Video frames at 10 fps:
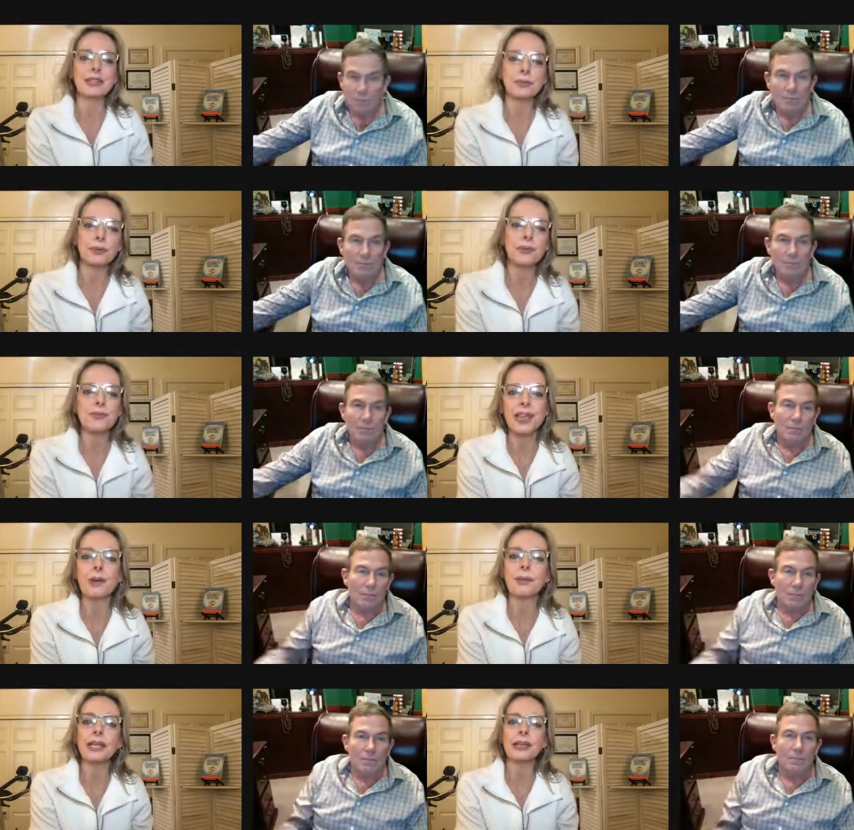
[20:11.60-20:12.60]
Speaker 1: improve that
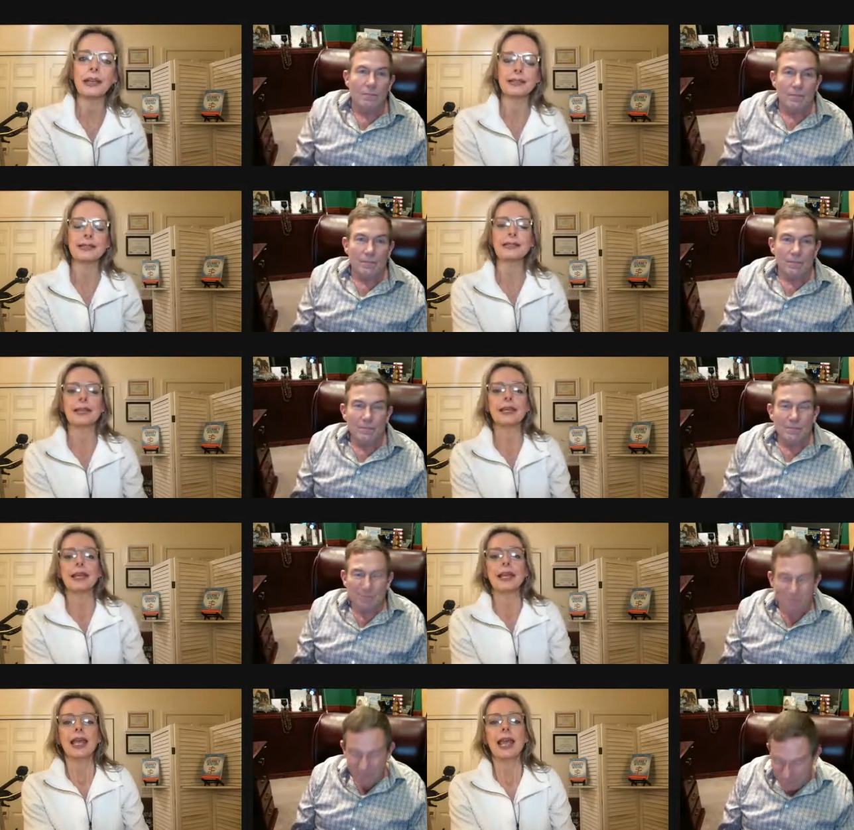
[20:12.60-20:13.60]
weakness.
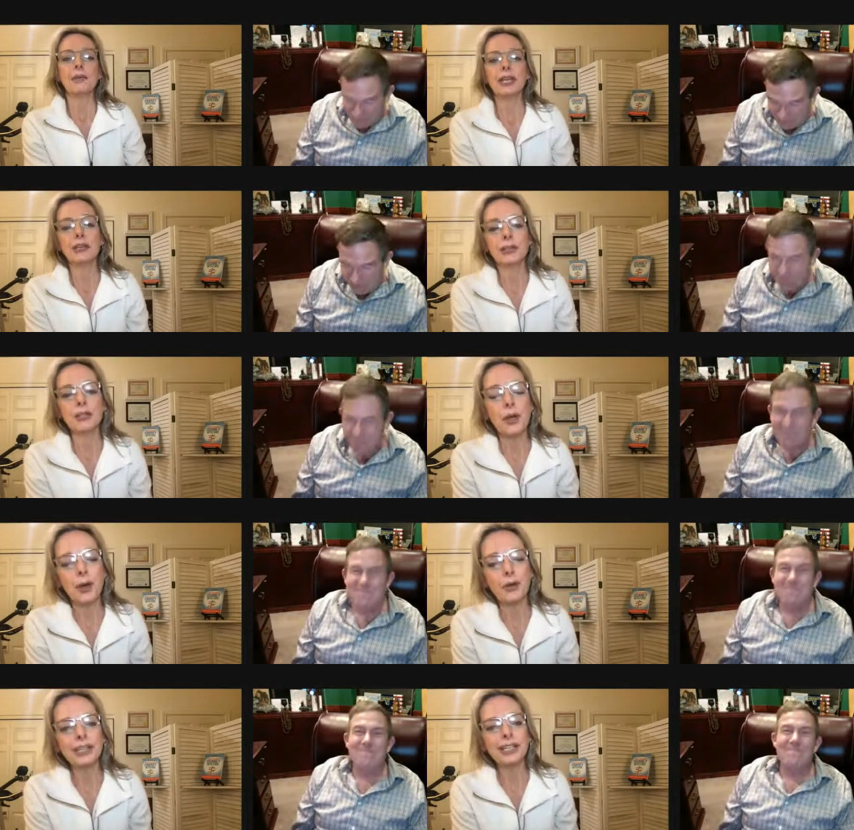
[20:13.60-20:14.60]
And we
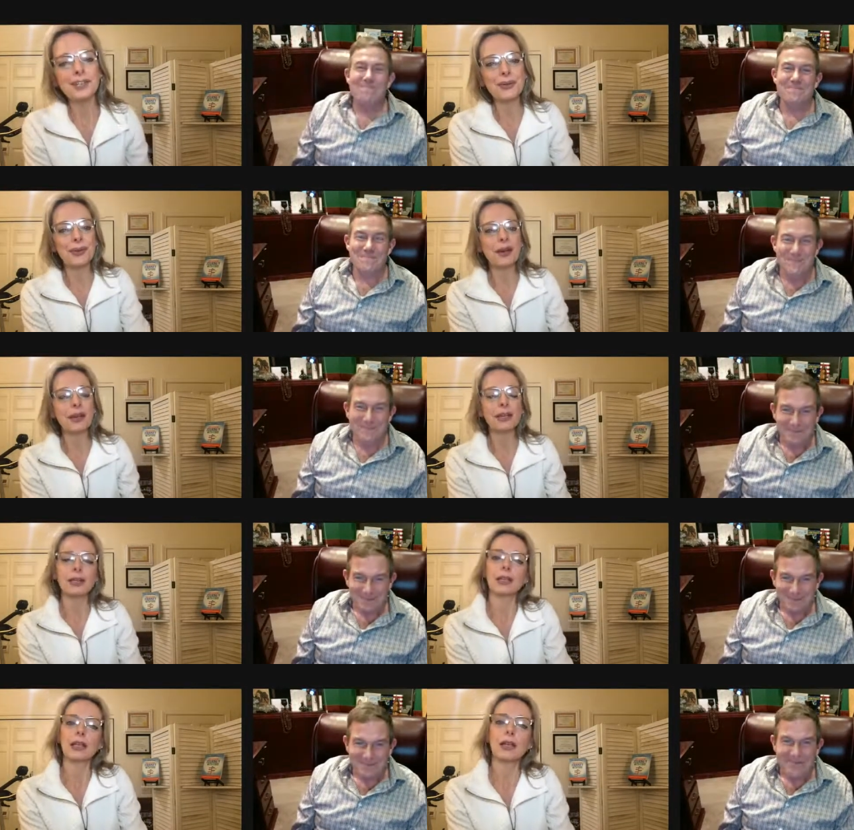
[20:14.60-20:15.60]
totally ignored
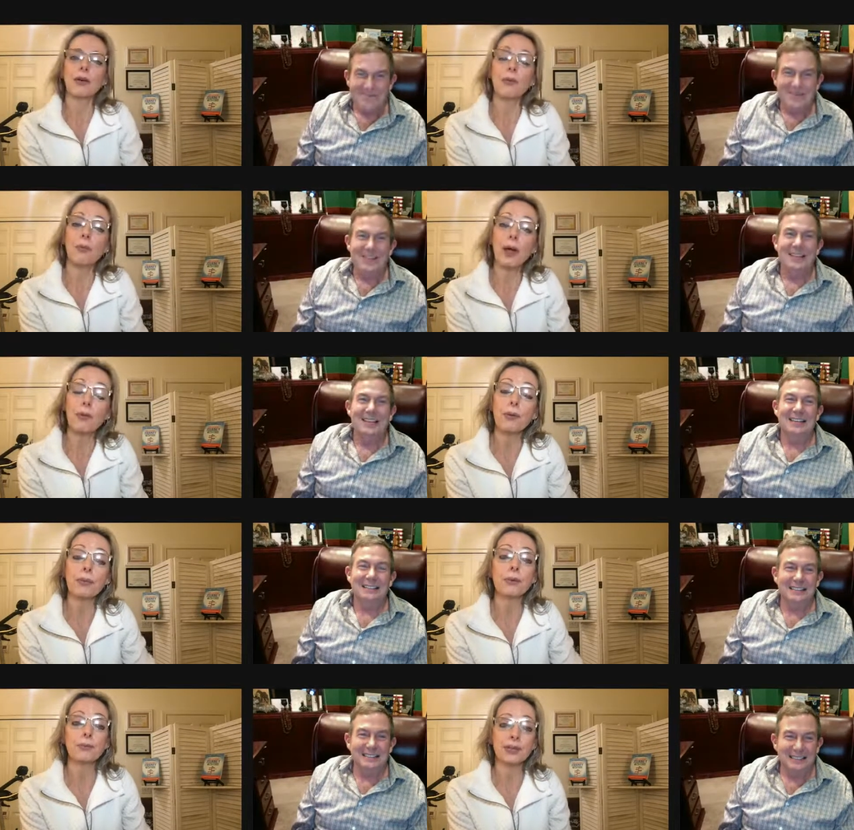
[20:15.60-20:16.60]
what
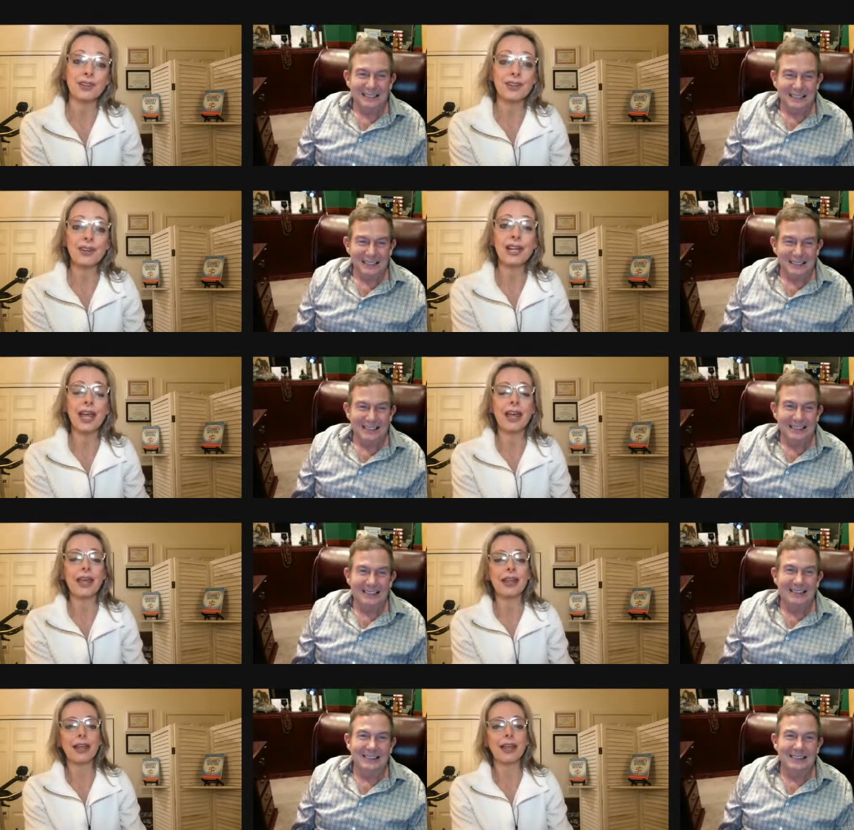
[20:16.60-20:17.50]
we were really good at.